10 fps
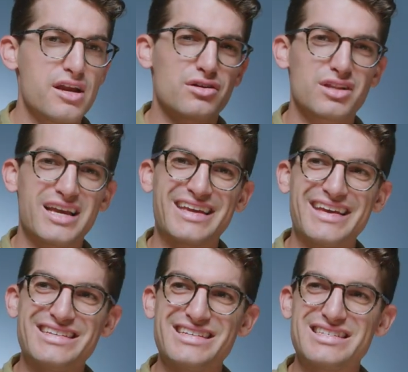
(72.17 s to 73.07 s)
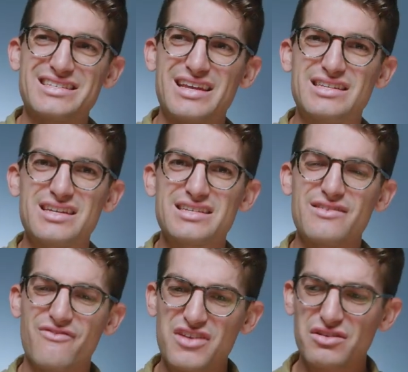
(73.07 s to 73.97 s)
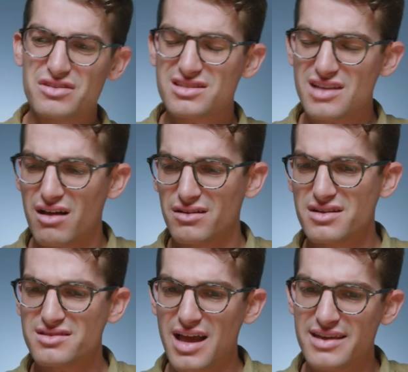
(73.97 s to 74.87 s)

You're like, it just, it doesn't feel as solid as,